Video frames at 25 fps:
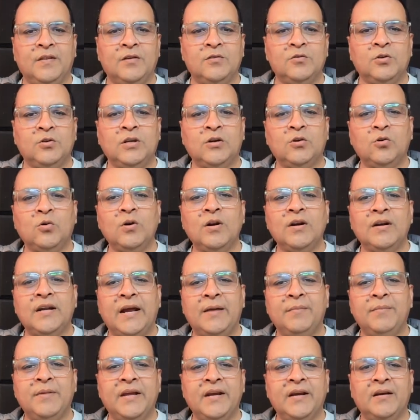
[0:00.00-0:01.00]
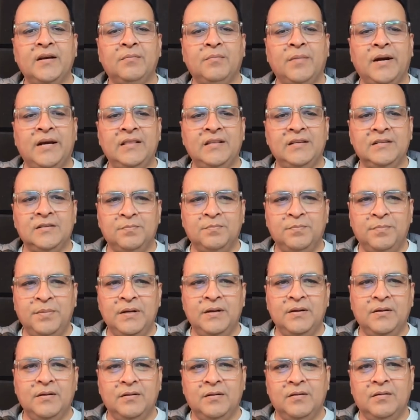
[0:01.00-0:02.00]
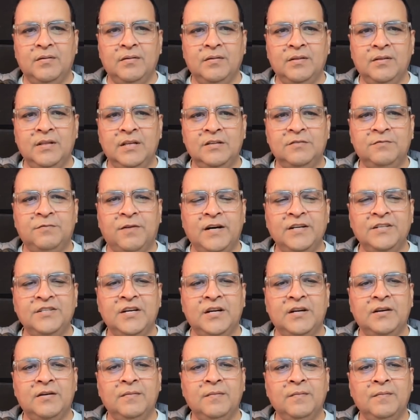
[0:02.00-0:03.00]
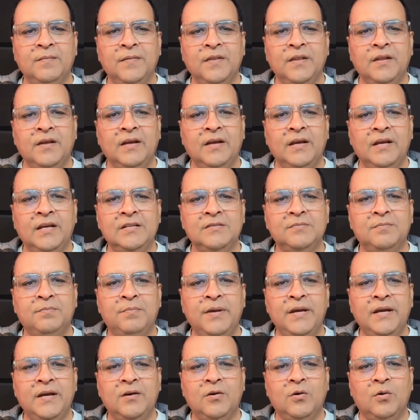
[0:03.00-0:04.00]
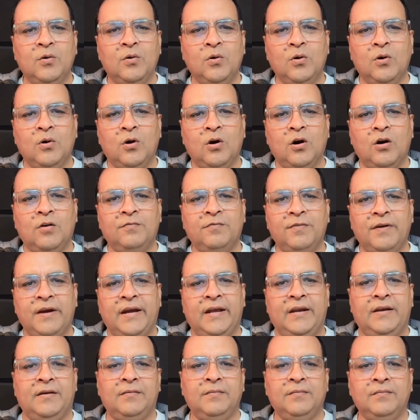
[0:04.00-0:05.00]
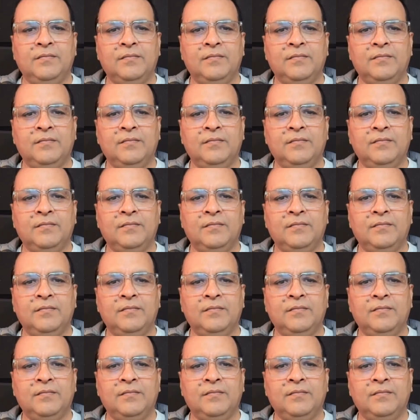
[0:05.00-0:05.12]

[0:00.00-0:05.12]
So the total time taken by this function is big O of n.